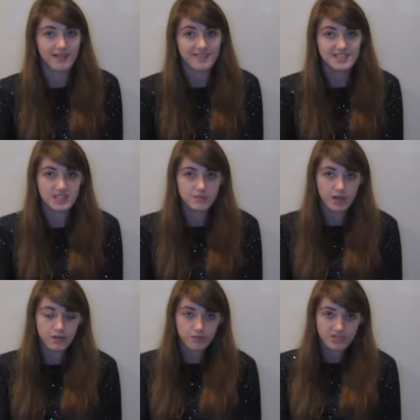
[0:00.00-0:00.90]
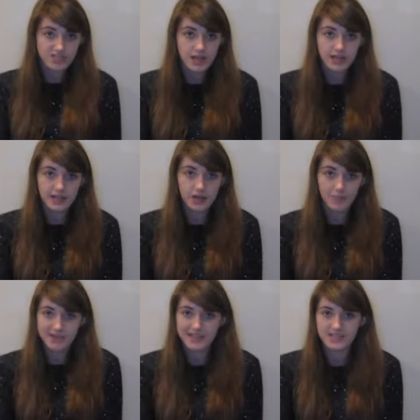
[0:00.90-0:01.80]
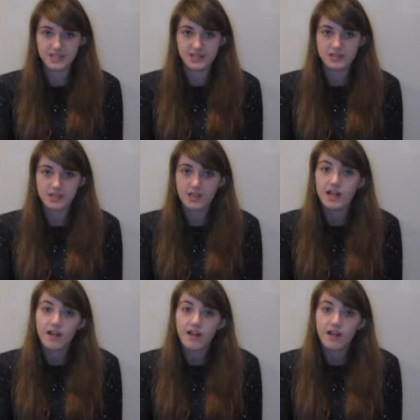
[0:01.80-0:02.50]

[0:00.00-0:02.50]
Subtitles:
and this is made from recycling our plastics.